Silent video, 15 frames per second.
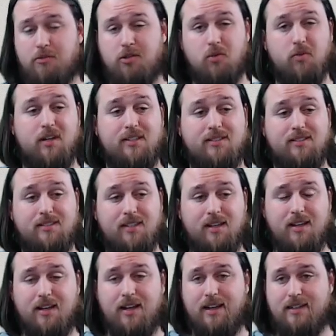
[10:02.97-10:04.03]
to rust
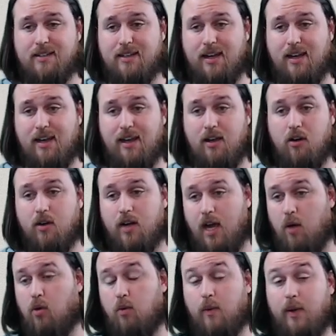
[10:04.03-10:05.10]
and say, okay,
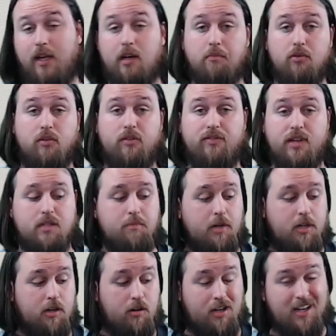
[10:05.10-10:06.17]
well, we can improve this, but
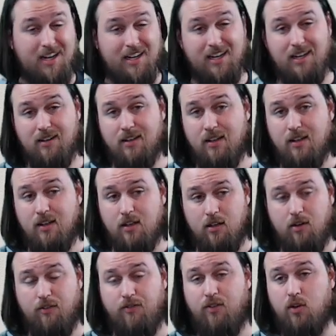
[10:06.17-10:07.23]
your kicking,
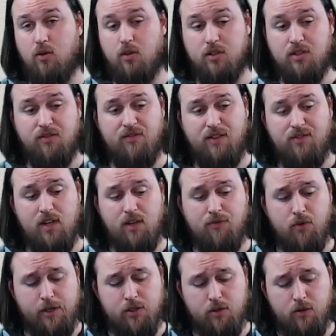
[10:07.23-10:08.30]
Your field goals, 50,
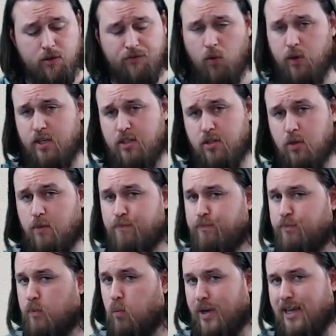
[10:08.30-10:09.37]
42, and 42,
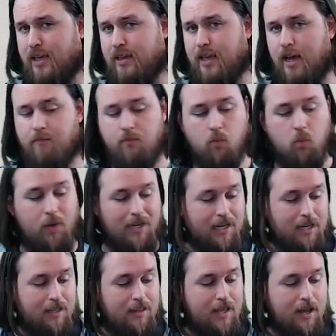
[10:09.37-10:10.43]
we need that. We
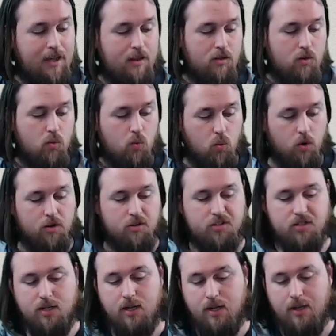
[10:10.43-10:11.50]
need that in the
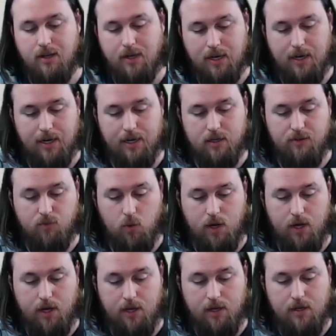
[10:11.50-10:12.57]
worst kind of
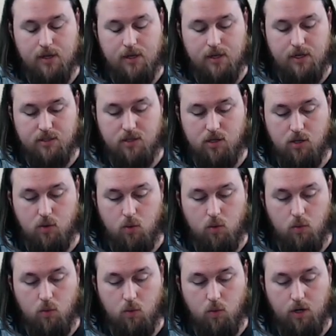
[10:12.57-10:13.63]
way. And so
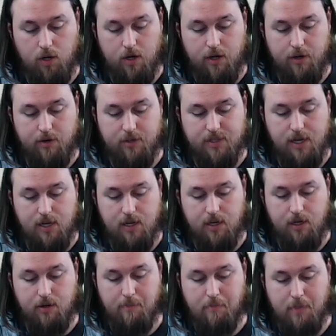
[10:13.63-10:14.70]
we're going to understand
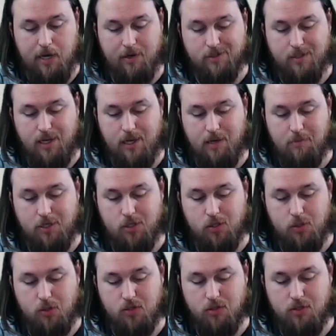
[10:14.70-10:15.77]
here, beggars can't be
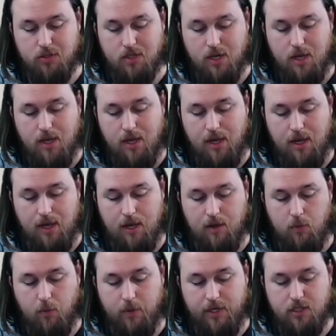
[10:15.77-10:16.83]
choosers,
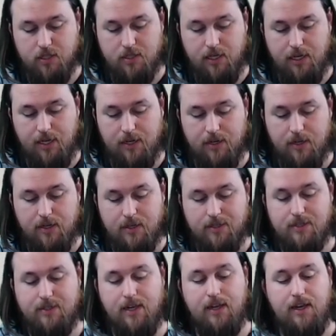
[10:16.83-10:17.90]
and we just need to
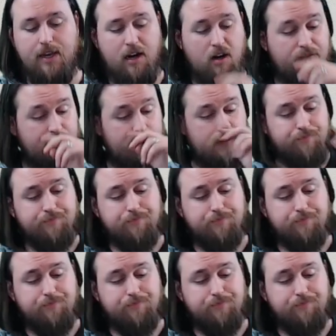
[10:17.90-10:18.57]
take care of it.